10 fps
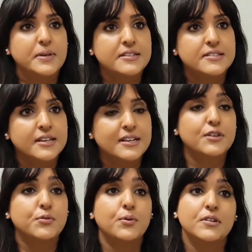meeting,
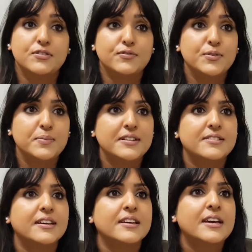clinical quality review
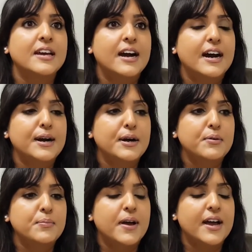meeting,
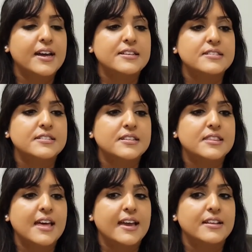and
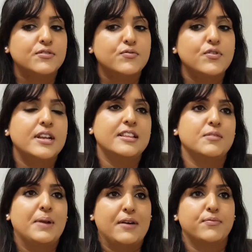that is really the
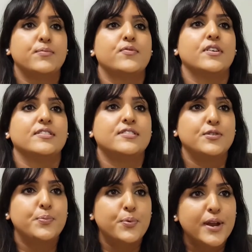platform for us
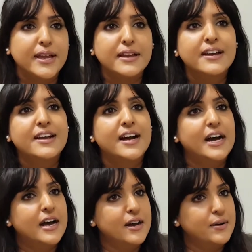to bring
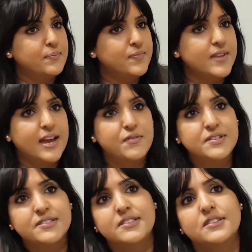our
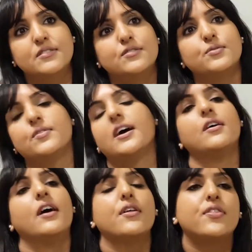incidents or
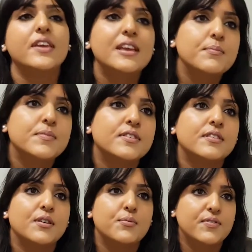our themes
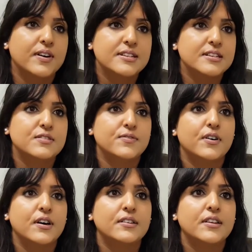that we've
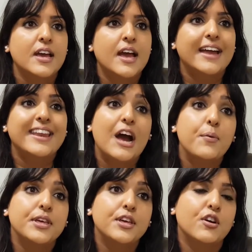identified and how
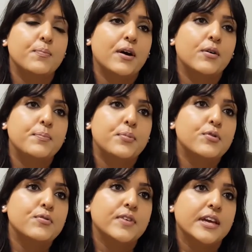we can go about
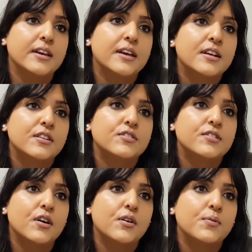improving.
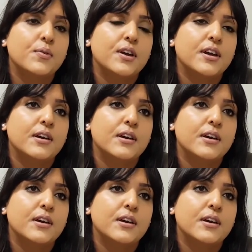So